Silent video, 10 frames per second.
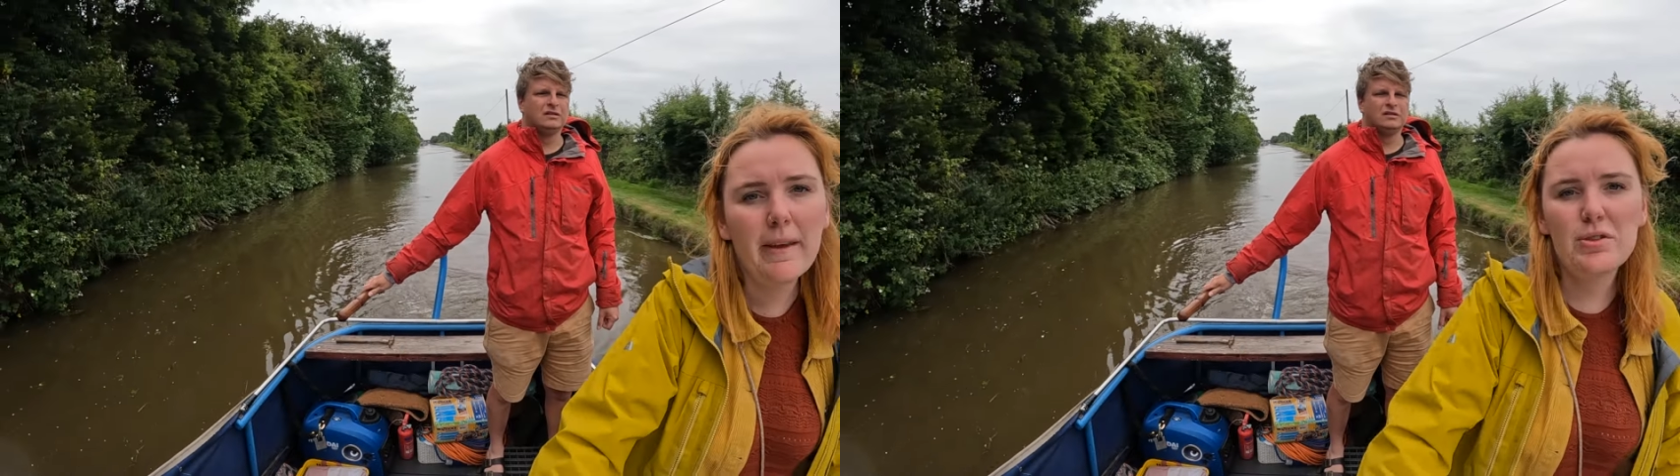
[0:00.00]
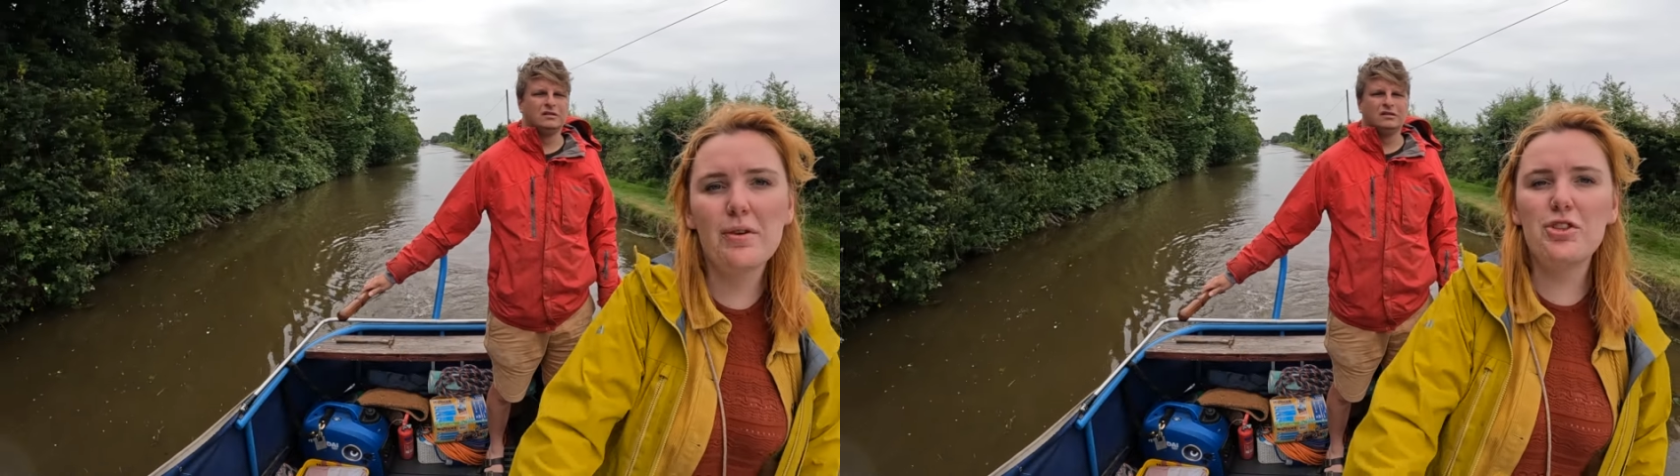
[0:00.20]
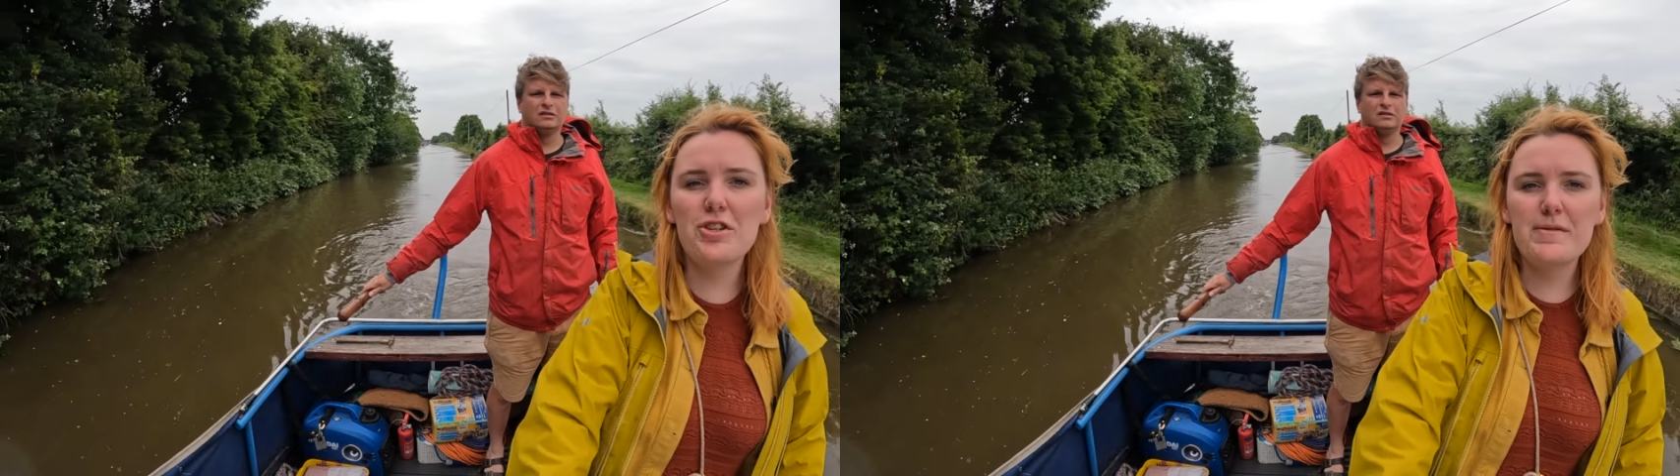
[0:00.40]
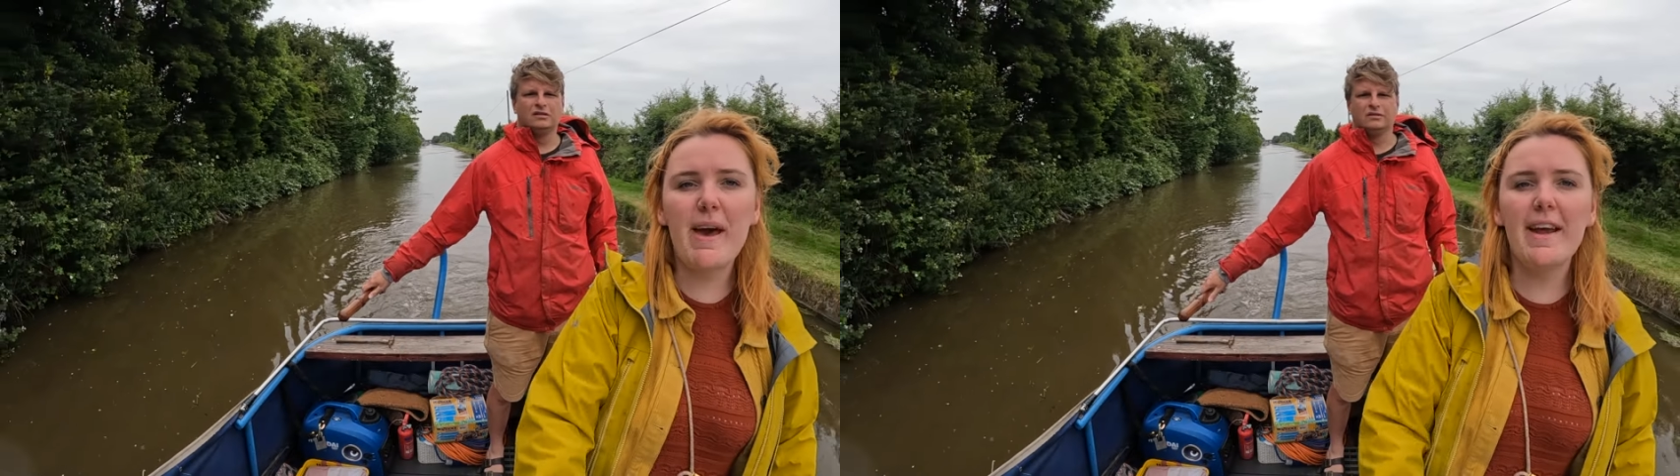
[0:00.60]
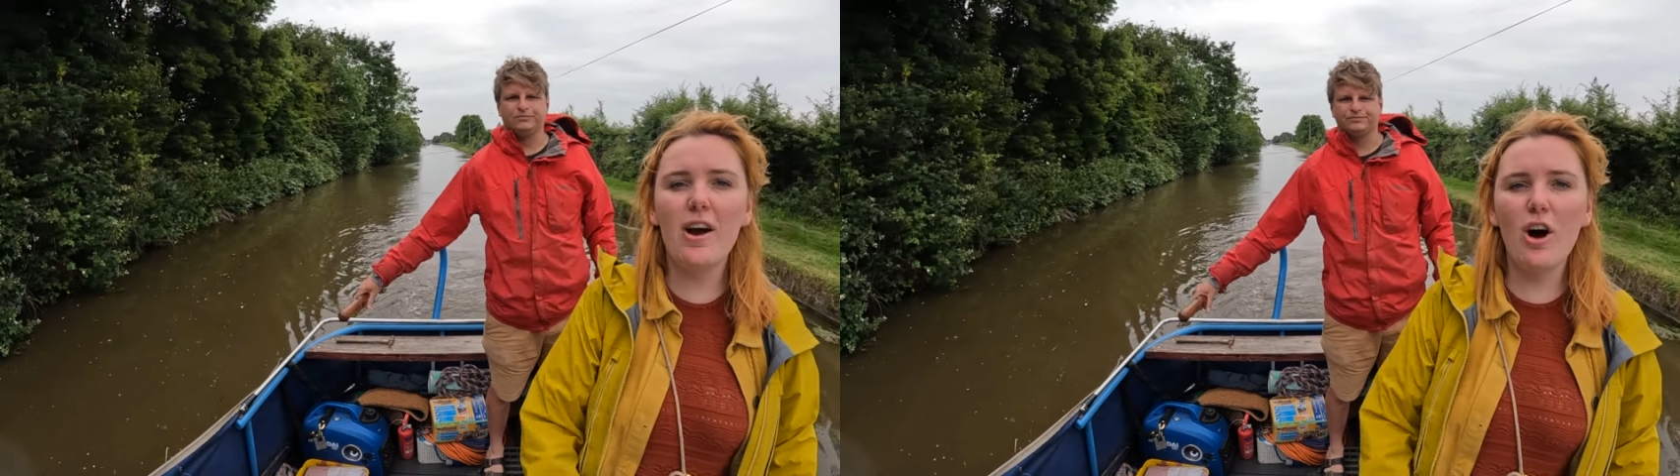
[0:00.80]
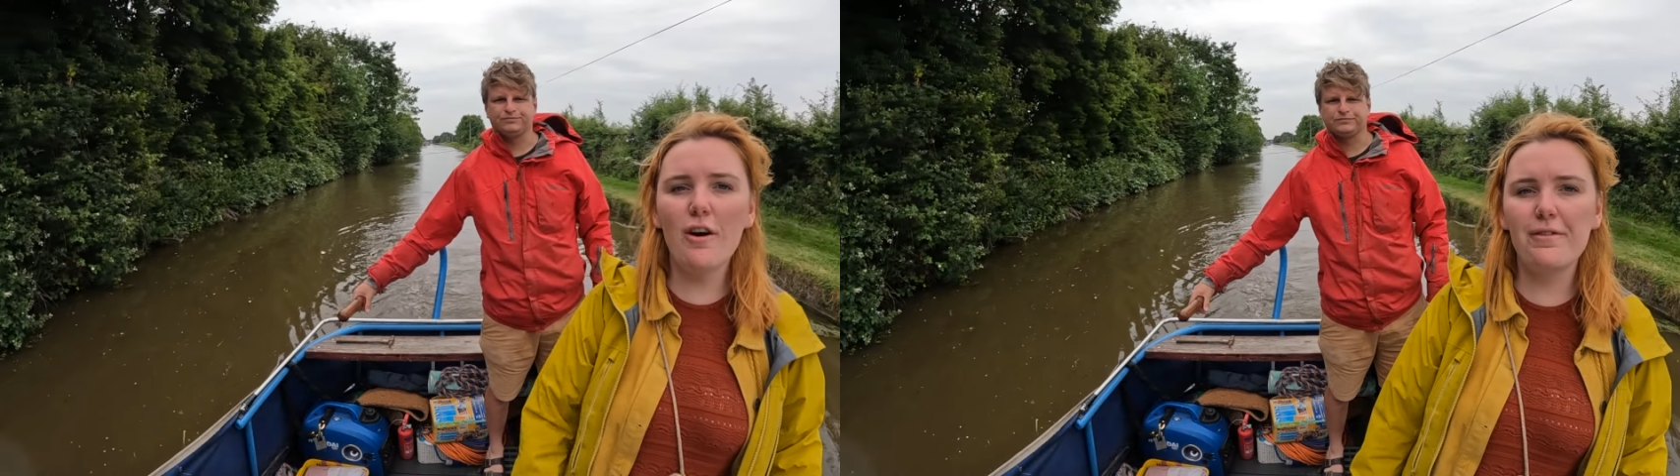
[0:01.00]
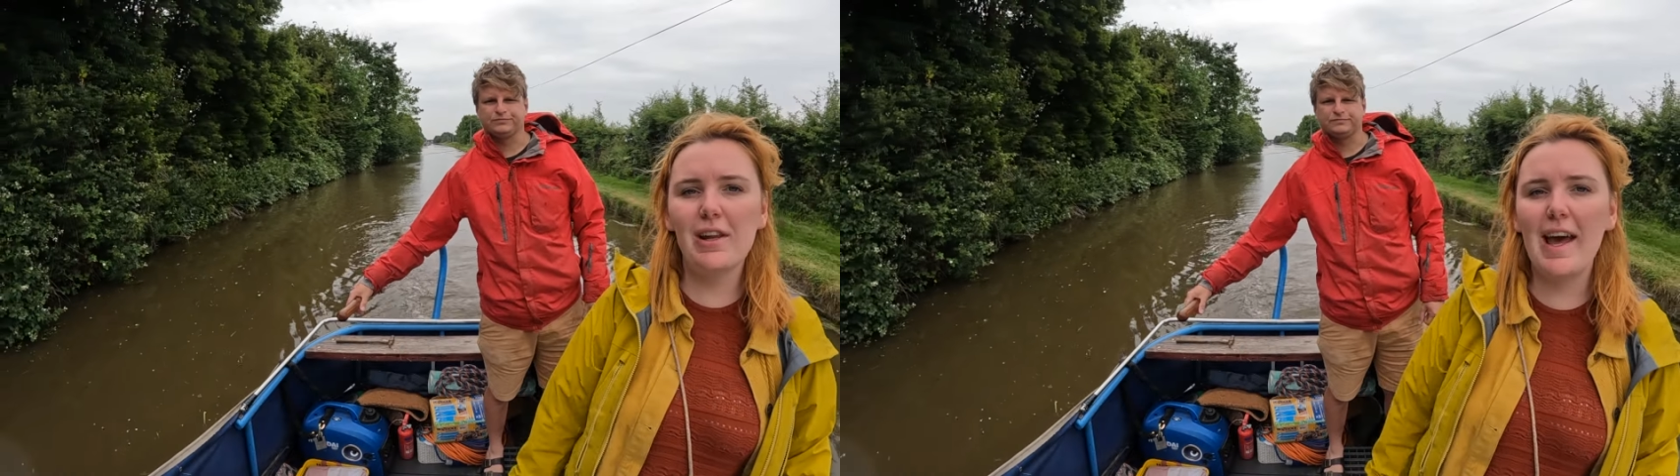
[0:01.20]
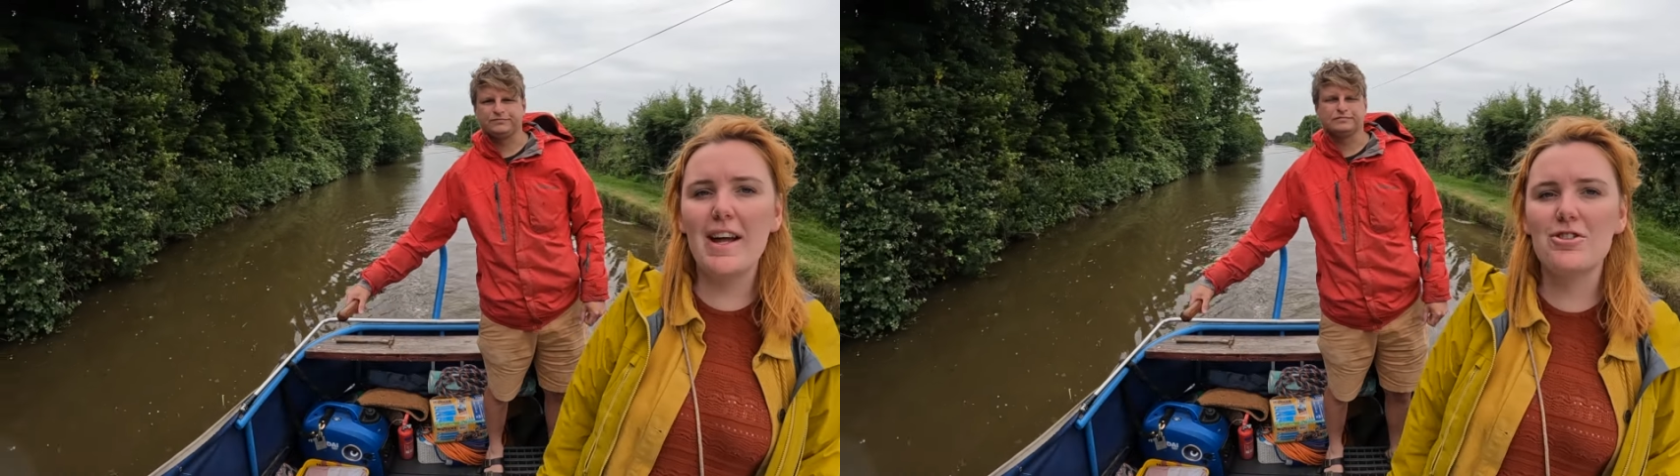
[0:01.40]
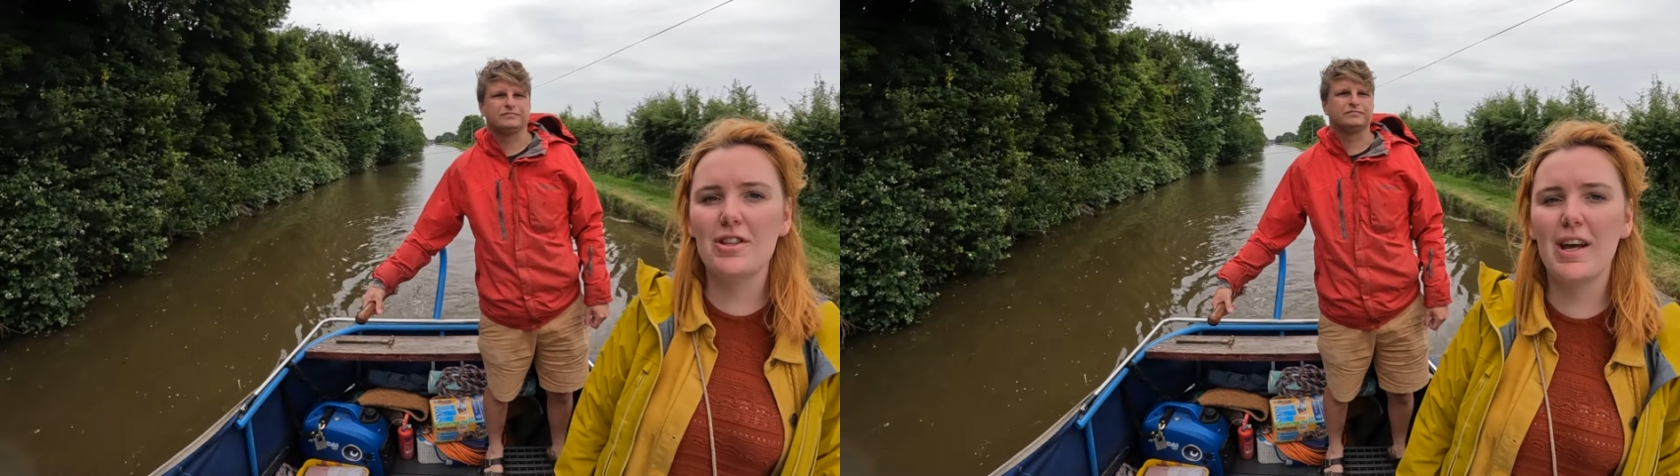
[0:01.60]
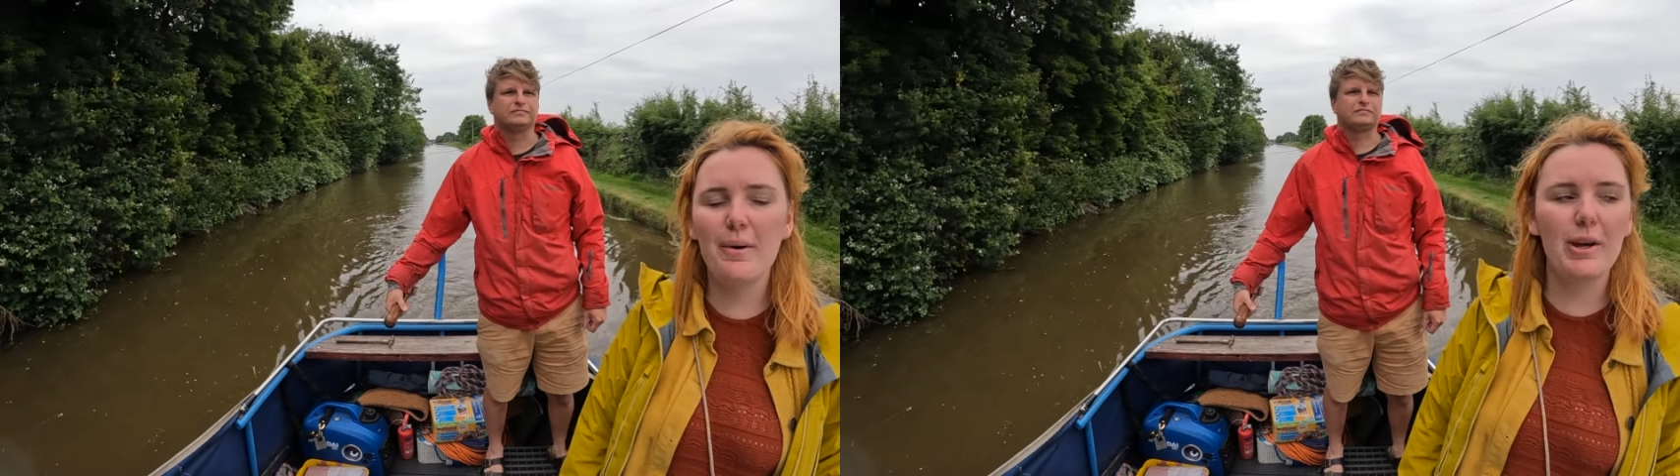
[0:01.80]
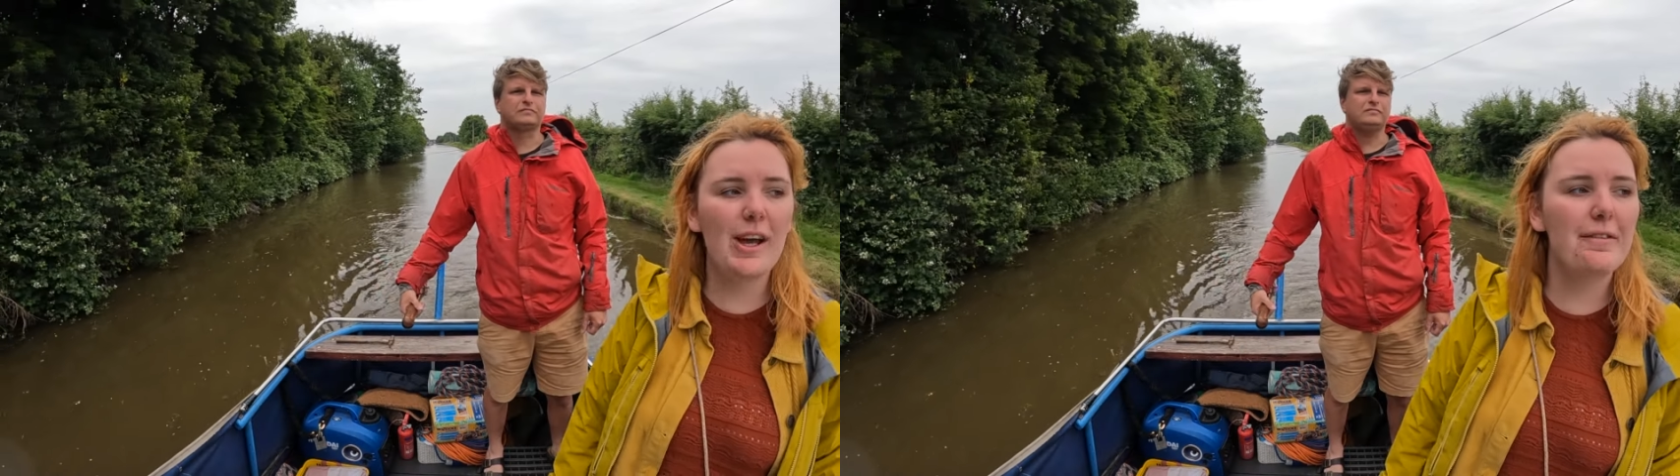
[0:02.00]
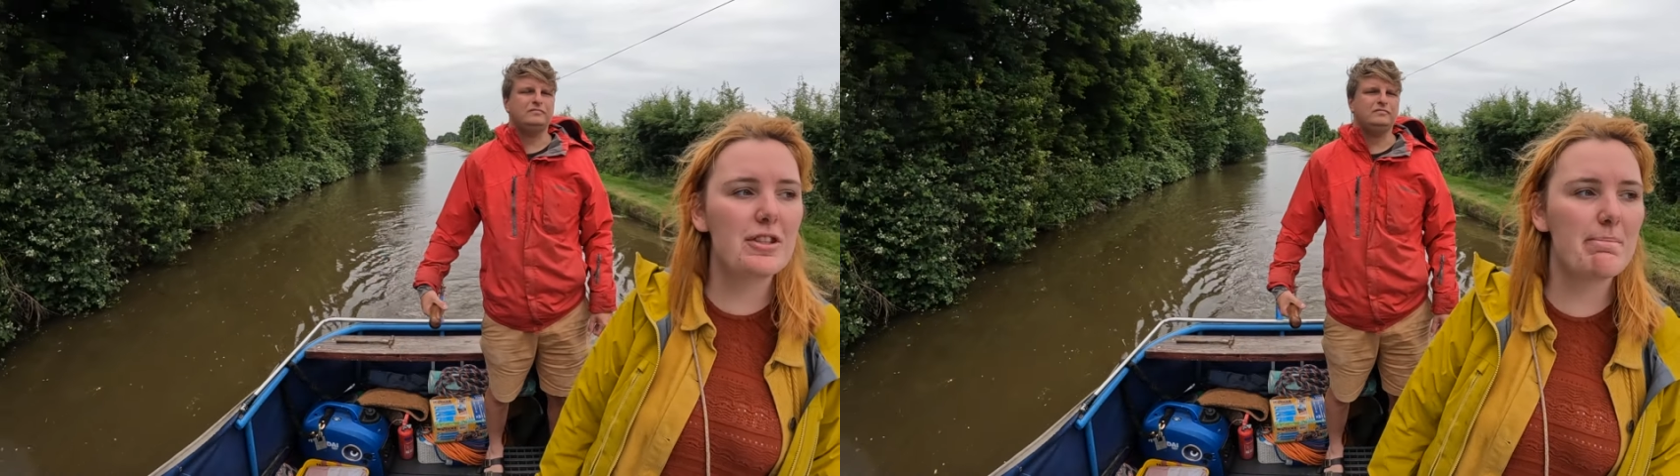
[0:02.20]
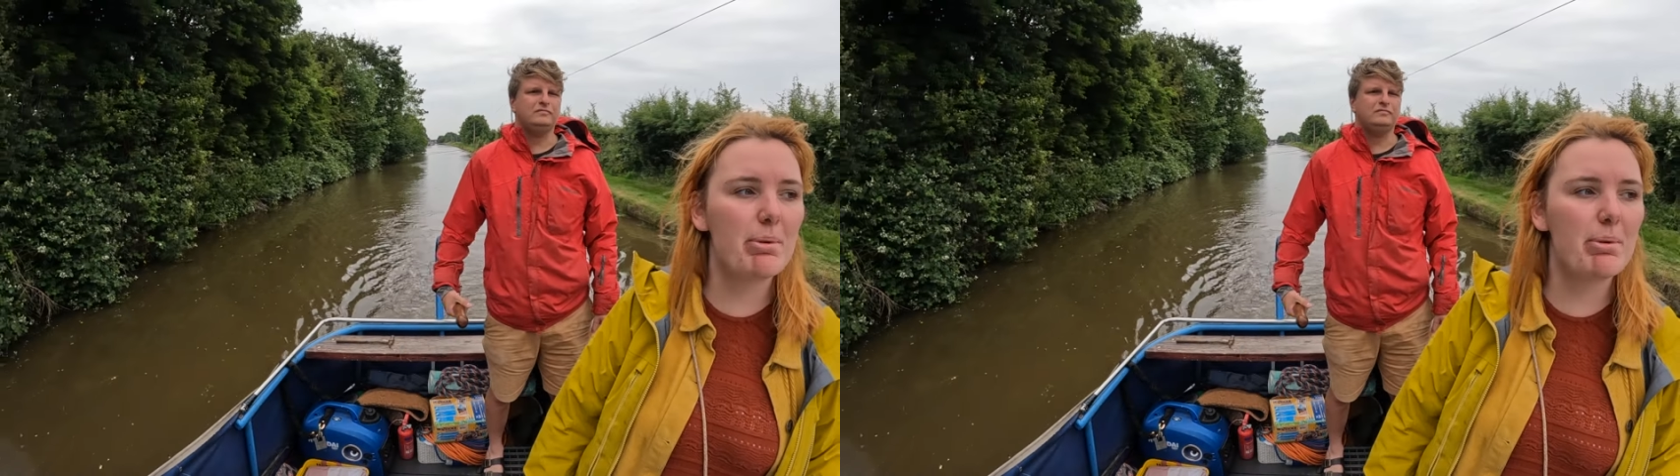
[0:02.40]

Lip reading: So we've just made it off the ledge and now we're going to have to